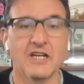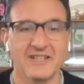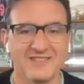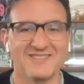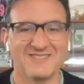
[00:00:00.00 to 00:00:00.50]
I
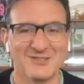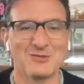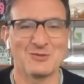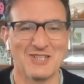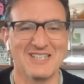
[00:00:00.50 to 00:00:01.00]
said,
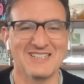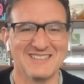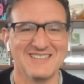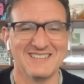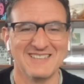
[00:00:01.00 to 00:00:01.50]
They didn't
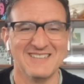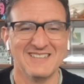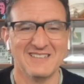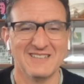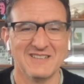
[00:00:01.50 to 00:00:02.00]
cover it
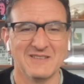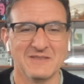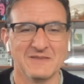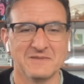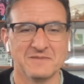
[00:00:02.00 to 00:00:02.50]
on
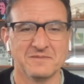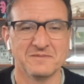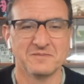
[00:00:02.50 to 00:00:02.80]
MSNBC?